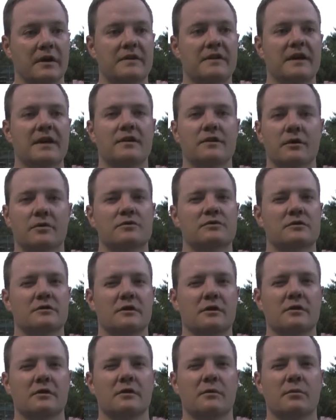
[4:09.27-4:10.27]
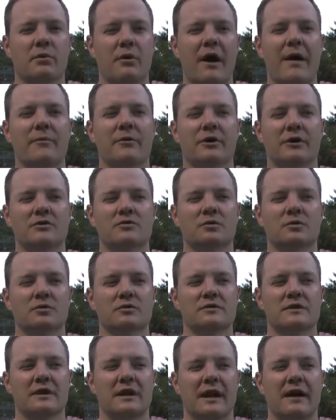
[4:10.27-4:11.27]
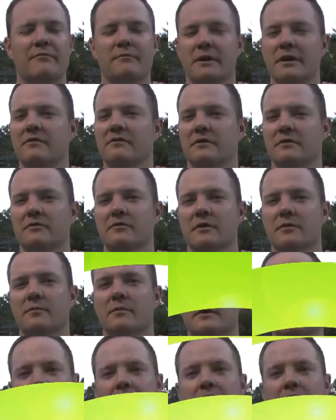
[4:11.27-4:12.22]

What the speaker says: I think those are the primary tools that I've benefited from.